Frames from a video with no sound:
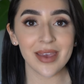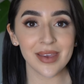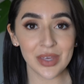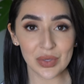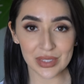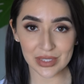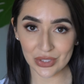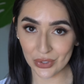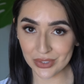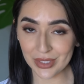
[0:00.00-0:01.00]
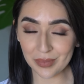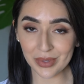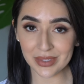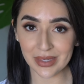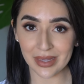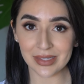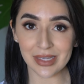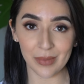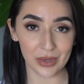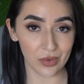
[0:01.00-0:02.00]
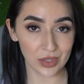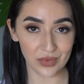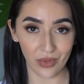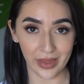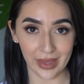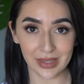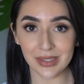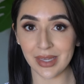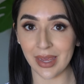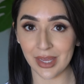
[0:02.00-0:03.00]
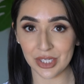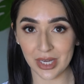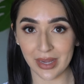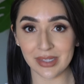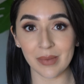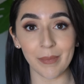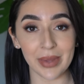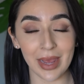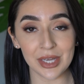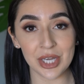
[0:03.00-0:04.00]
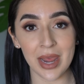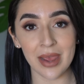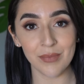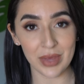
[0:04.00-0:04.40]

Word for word: It uses 13% chemical exfoliants, AHAs, BHA, and